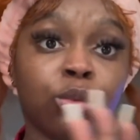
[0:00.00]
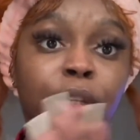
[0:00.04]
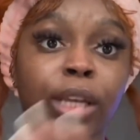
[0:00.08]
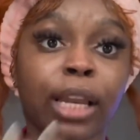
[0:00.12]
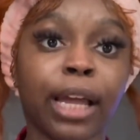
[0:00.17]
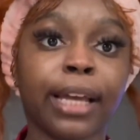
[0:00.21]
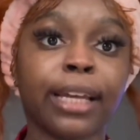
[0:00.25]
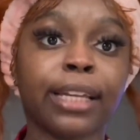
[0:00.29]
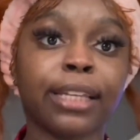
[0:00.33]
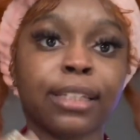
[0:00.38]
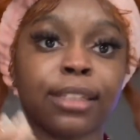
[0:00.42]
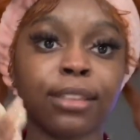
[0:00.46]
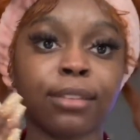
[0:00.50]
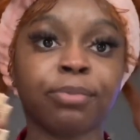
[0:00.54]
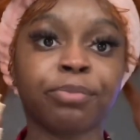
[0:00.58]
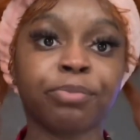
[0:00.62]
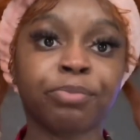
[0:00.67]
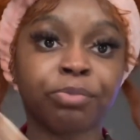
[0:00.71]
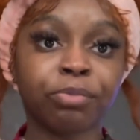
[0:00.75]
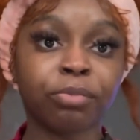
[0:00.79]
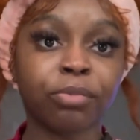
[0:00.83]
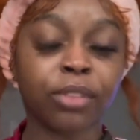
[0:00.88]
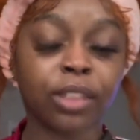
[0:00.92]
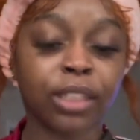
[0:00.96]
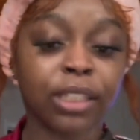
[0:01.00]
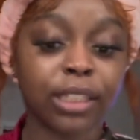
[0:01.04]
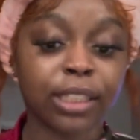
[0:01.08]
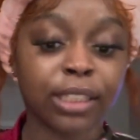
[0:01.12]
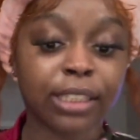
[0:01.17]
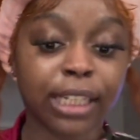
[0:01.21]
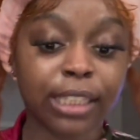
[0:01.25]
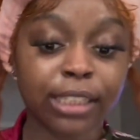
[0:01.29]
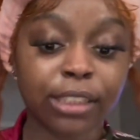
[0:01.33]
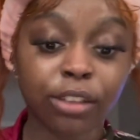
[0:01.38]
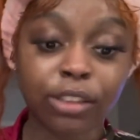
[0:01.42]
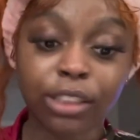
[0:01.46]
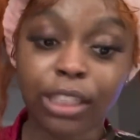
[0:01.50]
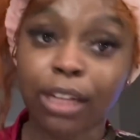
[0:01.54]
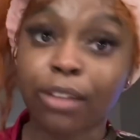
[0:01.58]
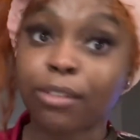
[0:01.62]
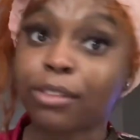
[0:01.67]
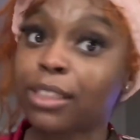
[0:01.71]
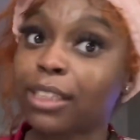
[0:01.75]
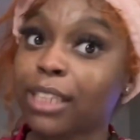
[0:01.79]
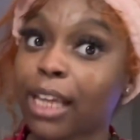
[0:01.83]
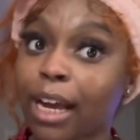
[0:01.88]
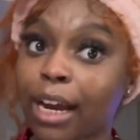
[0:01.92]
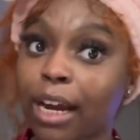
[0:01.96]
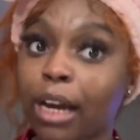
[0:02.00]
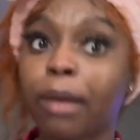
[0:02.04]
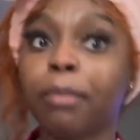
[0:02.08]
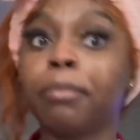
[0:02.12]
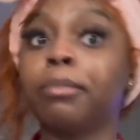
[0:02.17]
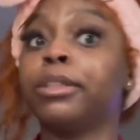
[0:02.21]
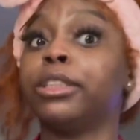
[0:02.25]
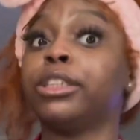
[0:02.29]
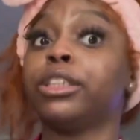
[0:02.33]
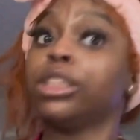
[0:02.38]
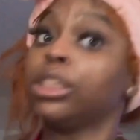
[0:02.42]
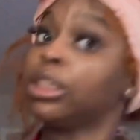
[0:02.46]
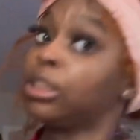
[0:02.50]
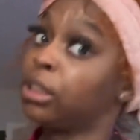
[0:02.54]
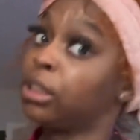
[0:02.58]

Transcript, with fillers: like, because I told you I was tired, but you know,